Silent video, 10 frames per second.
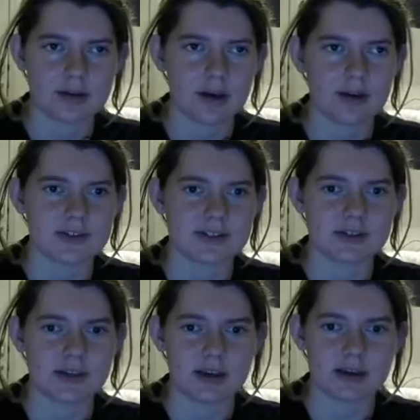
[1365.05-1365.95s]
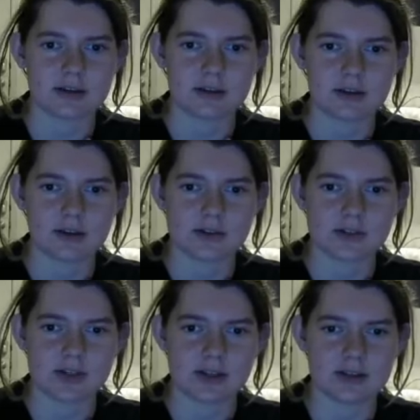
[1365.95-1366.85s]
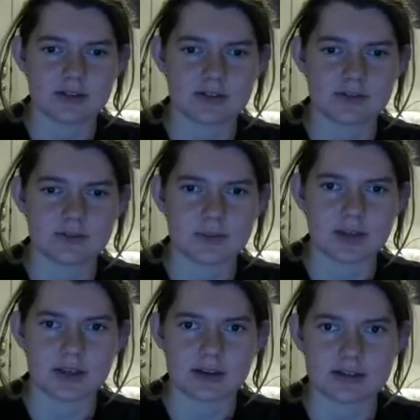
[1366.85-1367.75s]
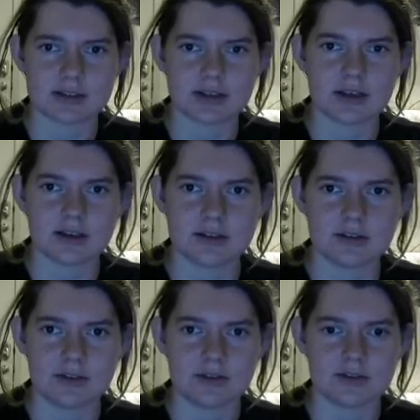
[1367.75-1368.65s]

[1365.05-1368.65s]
obviously y'all are seeing this from beginning to end.